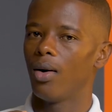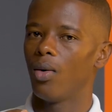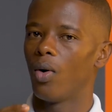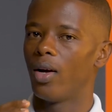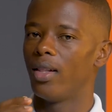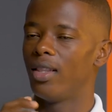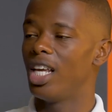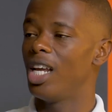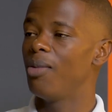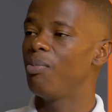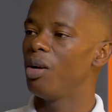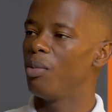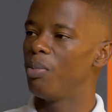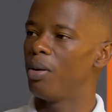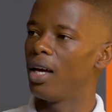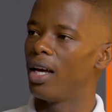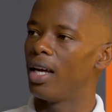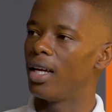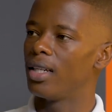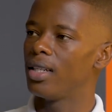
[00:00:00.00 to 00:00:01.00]
when they
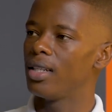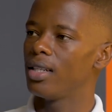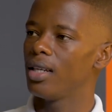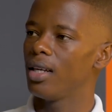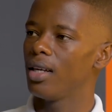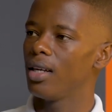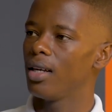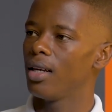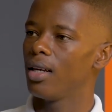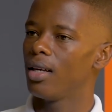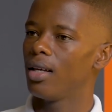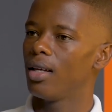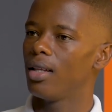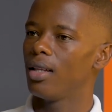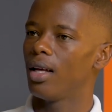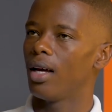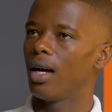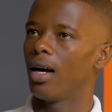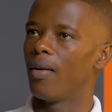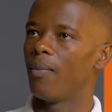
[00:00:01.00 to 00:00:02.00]
prepared
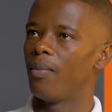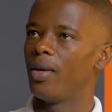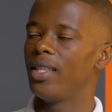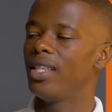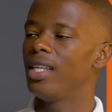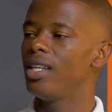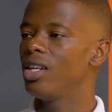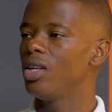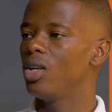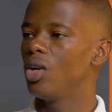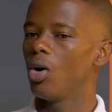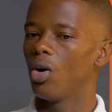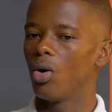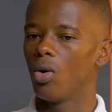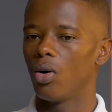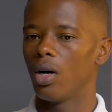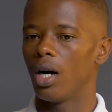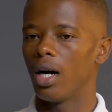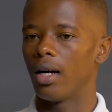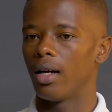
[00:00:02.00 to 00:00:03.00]
um, he didn't
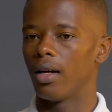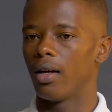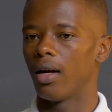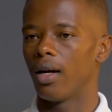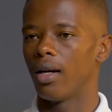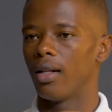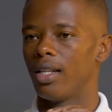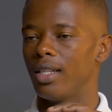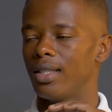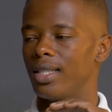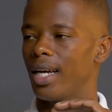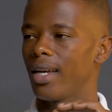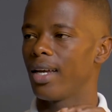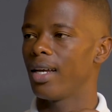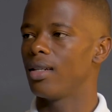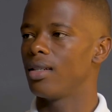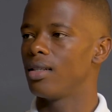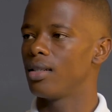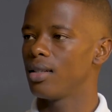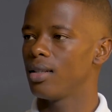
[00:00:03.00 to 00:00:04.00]
know uh, uh, the
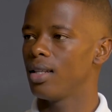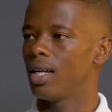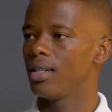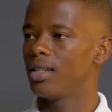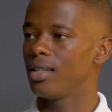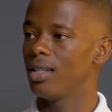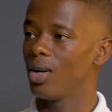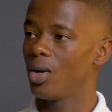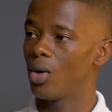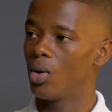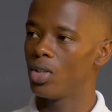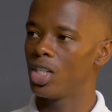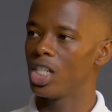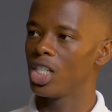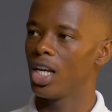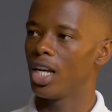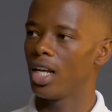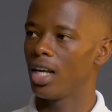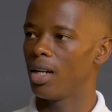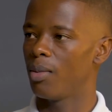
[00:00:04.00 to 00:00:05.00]
target that the
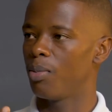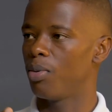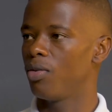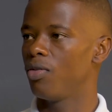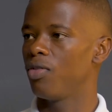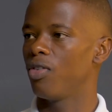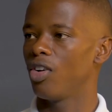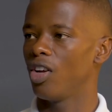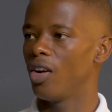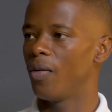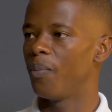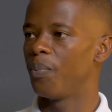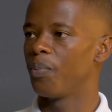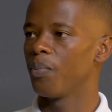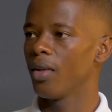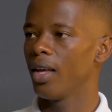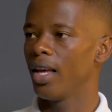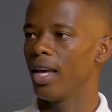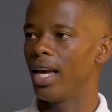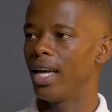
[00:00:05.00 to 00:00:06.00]
coaches ha had, put for him,
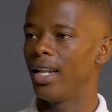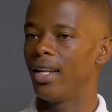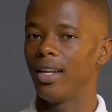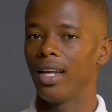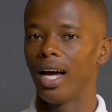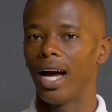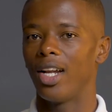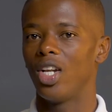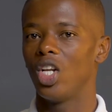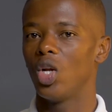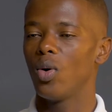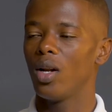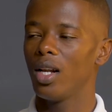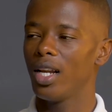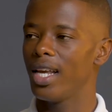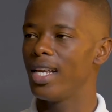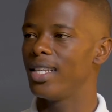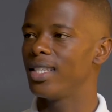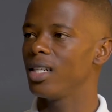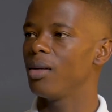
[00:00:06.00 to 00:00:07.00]
mm. and unknowingly
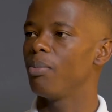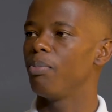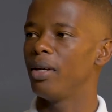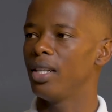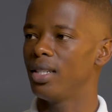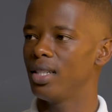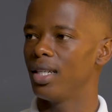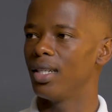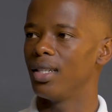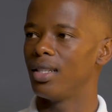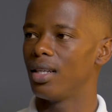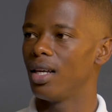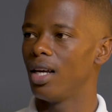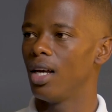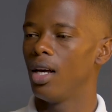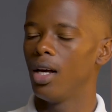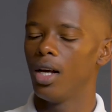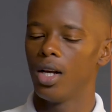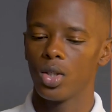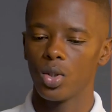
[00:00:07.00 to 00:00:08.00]
he still beat it.
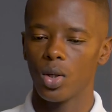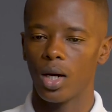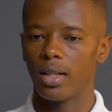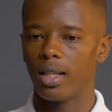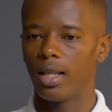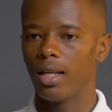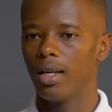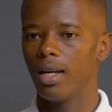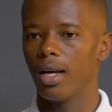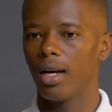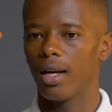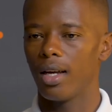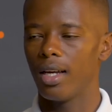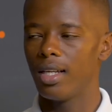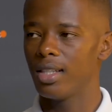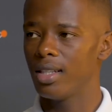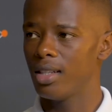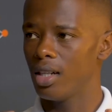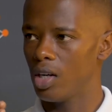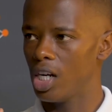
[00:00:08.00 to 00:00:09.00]
So I think uh,
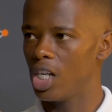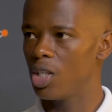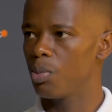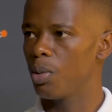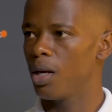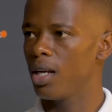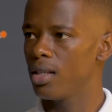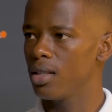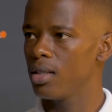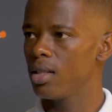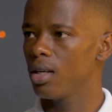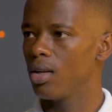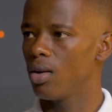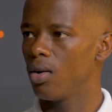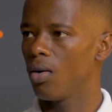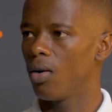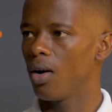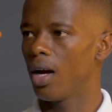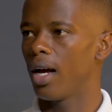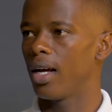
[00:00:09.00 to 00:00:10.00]
he's in the right space, you
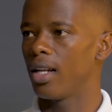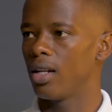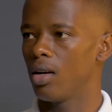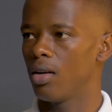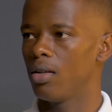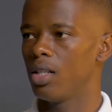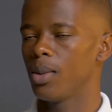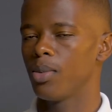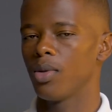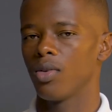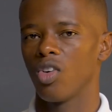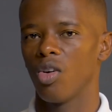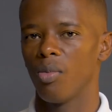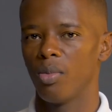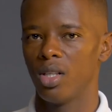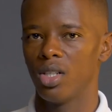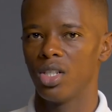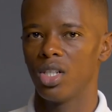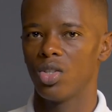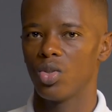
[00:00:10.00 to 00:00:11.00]
know, uh, in, in, terms of
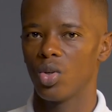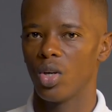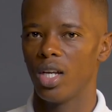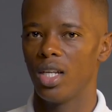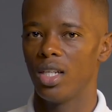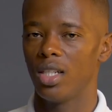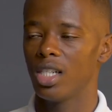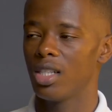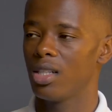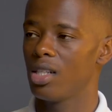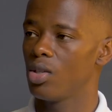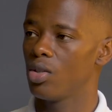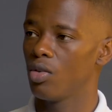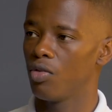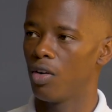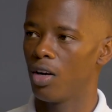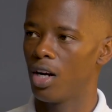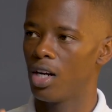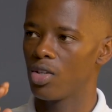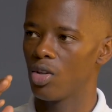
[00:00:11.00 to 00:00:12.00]
competition. So he just needs to
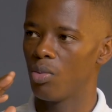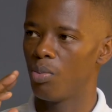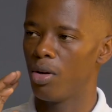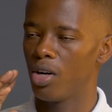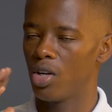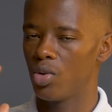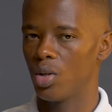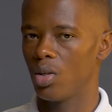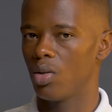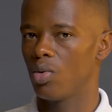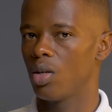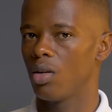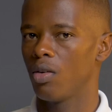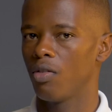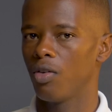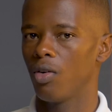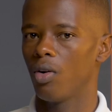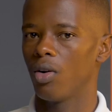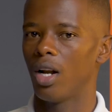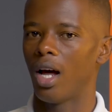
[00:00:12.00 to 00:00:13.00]
focus on Paris
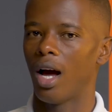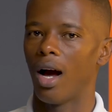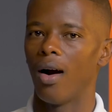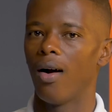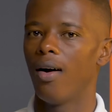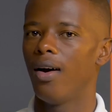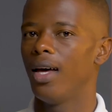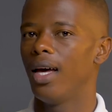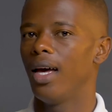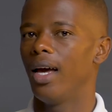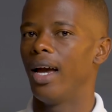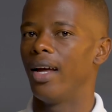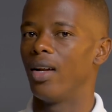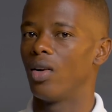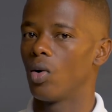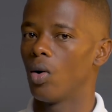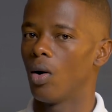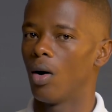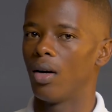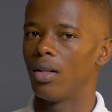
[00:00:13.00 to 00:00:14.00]
2024 now
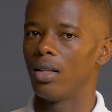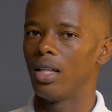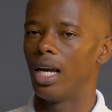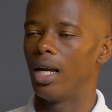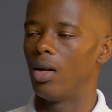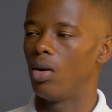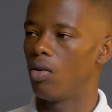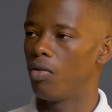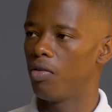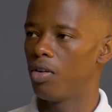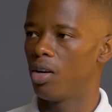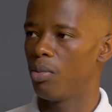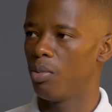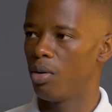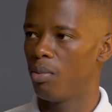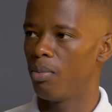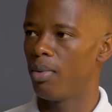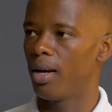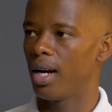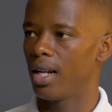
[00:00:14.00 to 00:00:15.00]
and go out there and hopefully
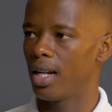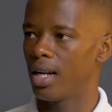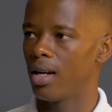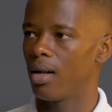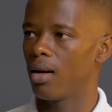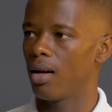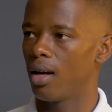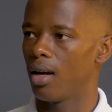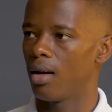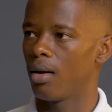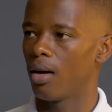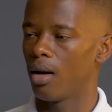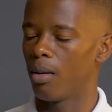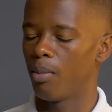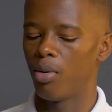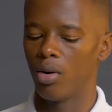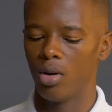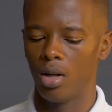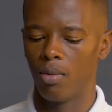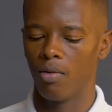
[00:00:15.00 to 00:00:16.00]
bring back another uh, uh,
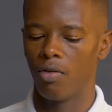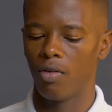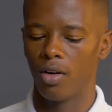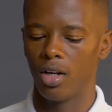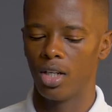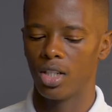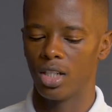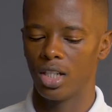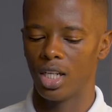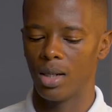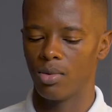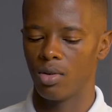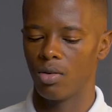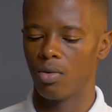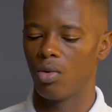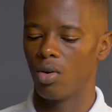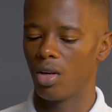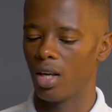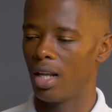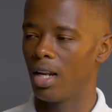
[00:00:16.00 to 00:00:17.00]
podium finish in terms of
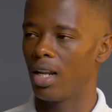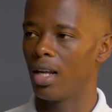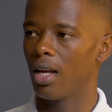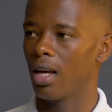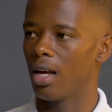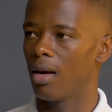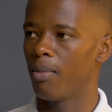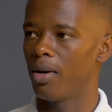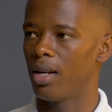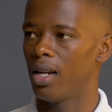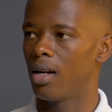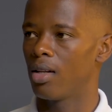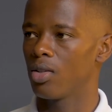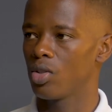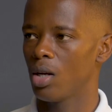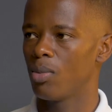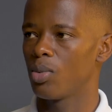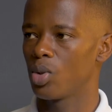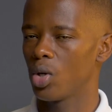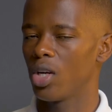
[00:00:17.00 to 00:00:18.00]
you know, getting a medal.
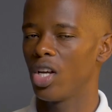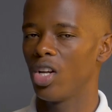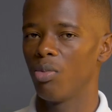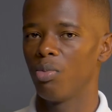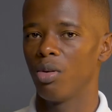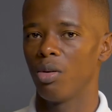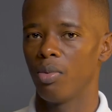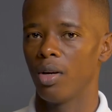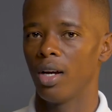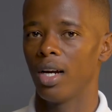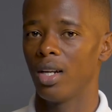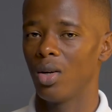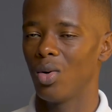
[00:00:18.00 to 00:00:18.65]
So I'm sure he will prepare